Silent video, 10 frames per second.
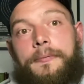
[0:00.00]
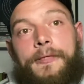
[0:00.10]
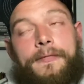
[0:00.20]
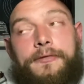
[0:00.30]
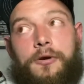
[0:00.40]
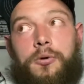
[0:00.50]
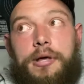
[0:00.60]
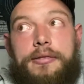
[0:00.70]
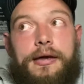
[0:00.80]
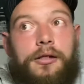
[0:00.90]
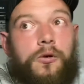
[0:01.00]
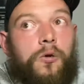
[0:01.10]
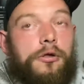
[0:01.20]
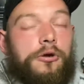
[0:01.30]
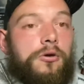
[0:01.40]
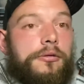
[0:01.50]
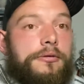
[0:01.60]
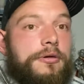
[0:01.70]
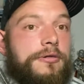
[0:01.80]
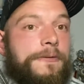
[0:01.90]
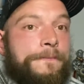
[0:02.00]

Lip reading: So what I tell all the girls is,